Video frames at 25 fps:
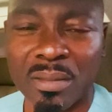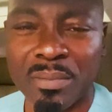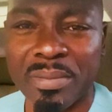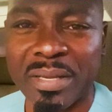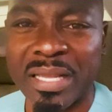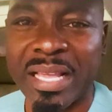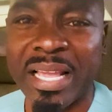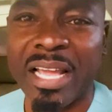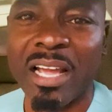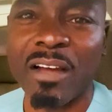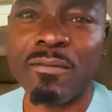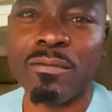Be
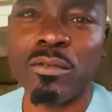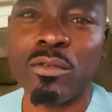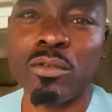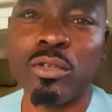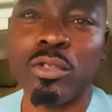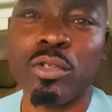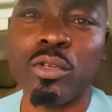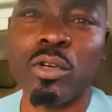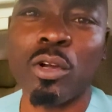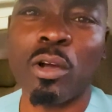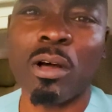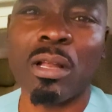careful who
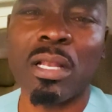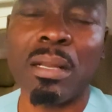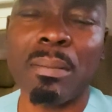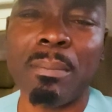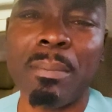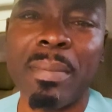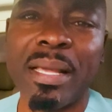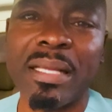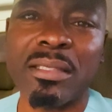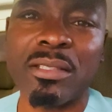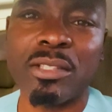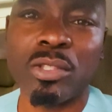you call a
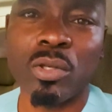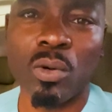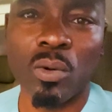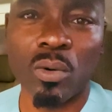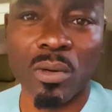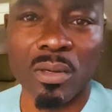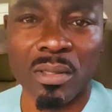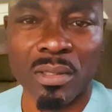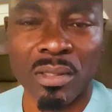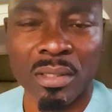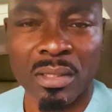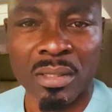
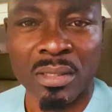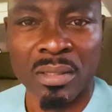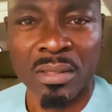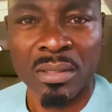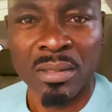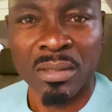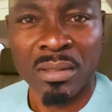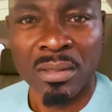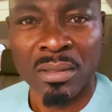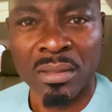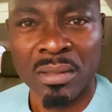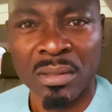mentor.
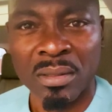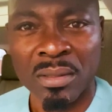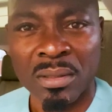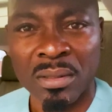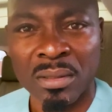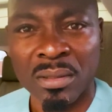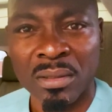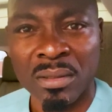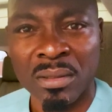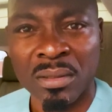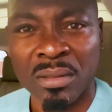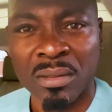
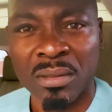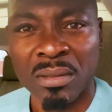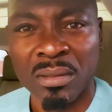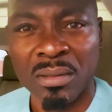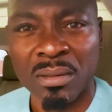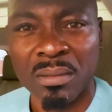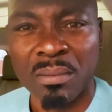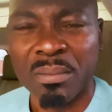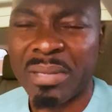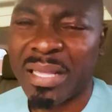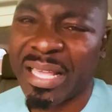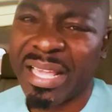
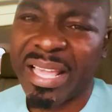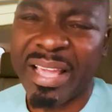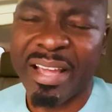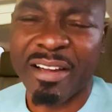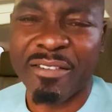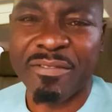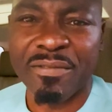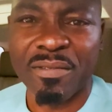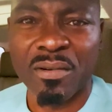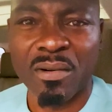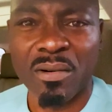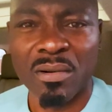Be
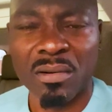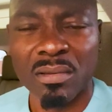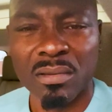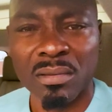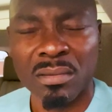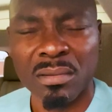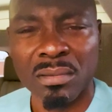careful,